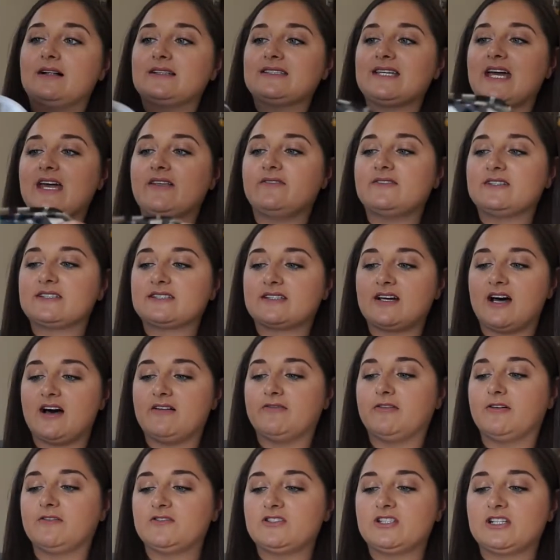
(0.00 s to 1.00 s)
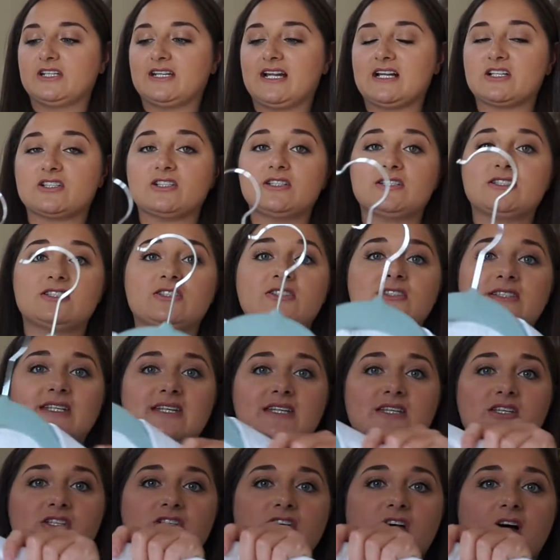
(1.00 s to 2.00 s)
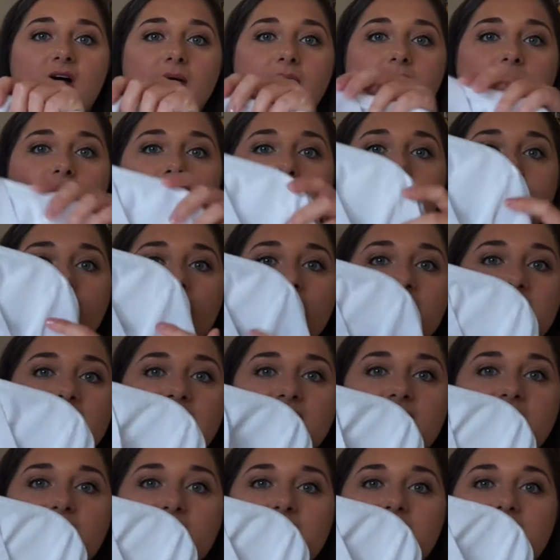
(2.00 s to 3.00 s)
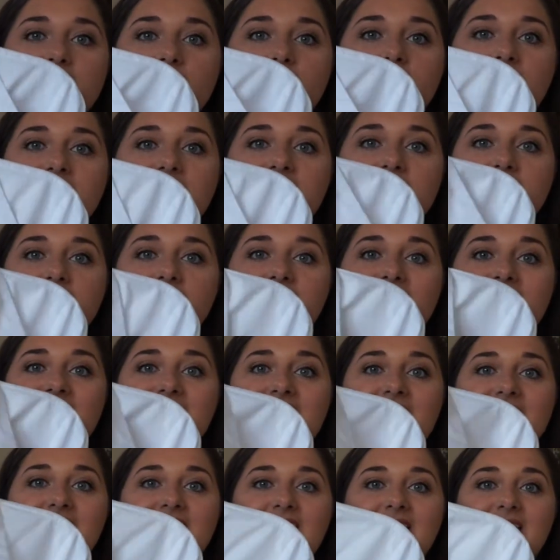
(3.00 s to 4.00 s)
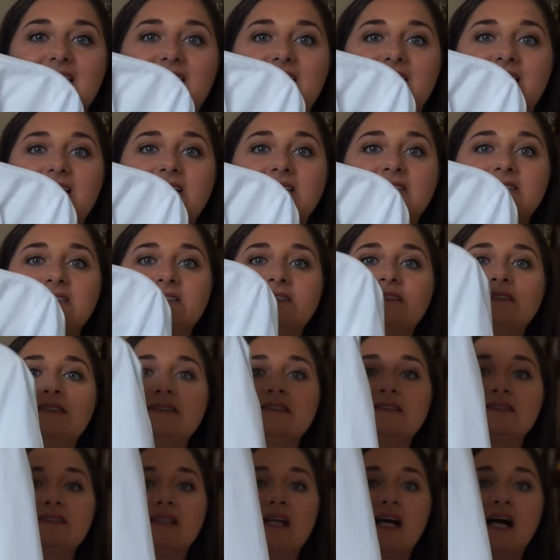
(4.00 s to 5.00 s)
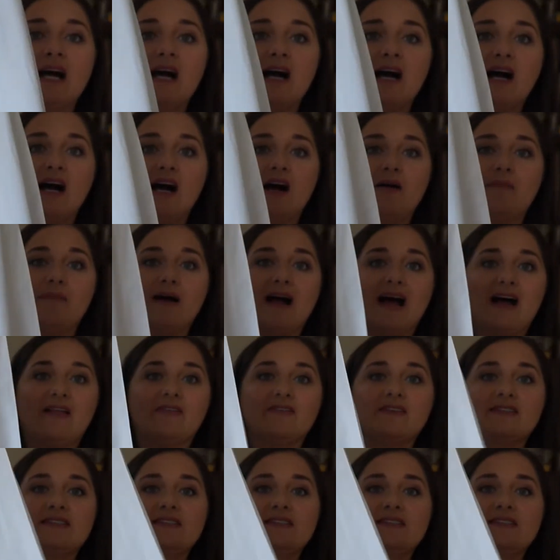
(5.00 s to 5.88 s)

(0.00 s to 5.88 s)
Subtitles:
I'll take the scarf off so you can actually see the shirt properly. So it's got this V-neck here, and the